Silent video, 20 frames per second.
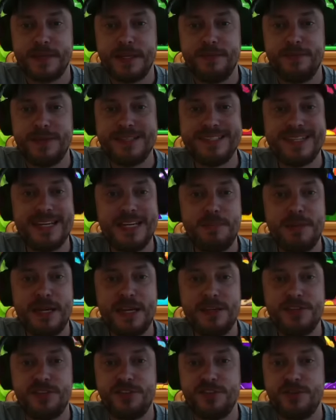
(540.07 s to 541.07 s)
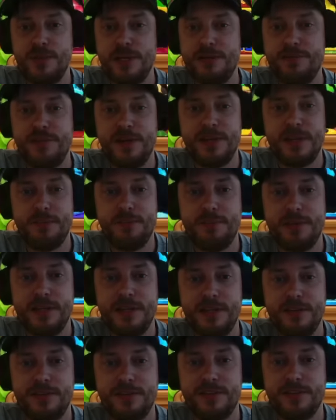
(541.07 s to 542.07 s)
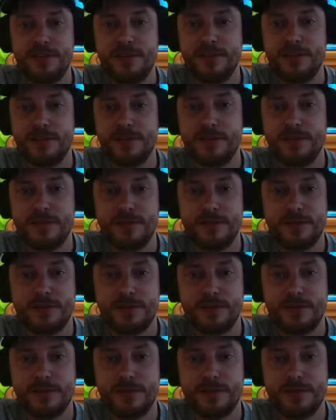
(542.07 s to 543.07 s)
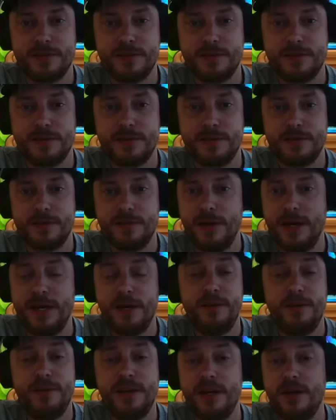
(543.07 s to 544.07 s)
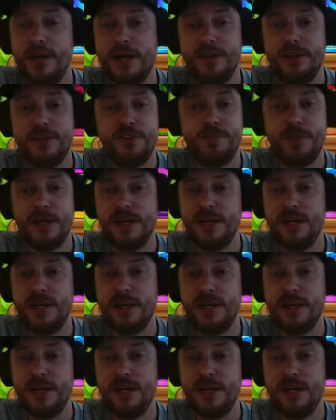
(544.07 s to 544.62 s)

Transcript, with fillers: Give us teddy bears, a screen full of them, please. Yo, I don't even know how these